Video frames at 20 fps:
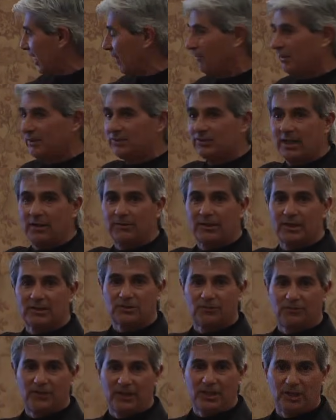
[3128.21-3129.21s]
every sound
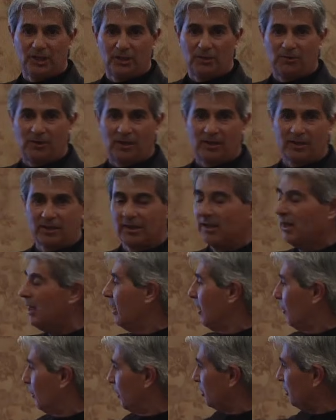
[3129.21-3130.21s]
has a video on it,
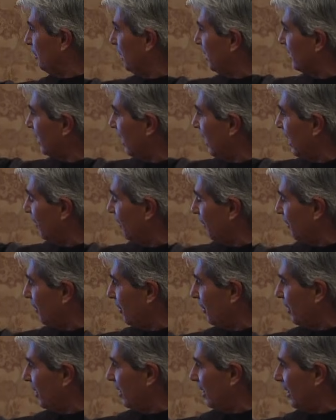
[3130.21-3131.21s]
which means I have a
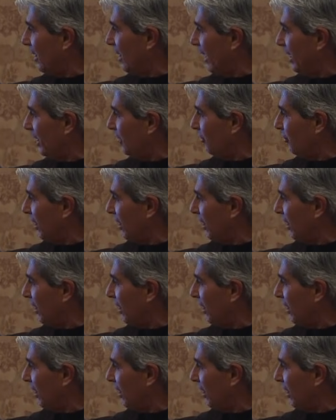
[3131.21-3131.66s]
30 to 90